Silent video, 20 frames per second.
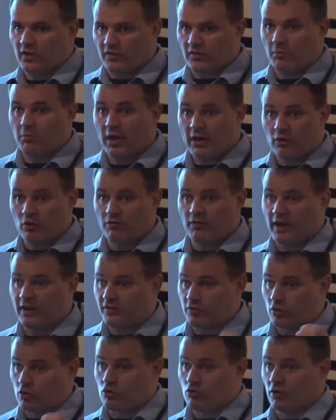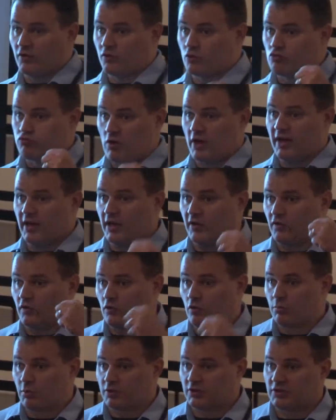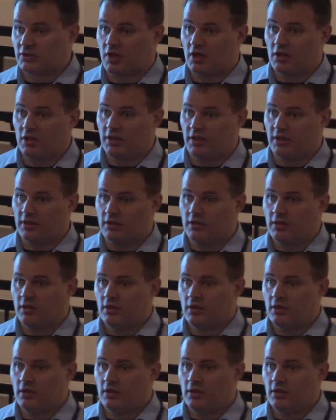the microvisor is great, it's super solid,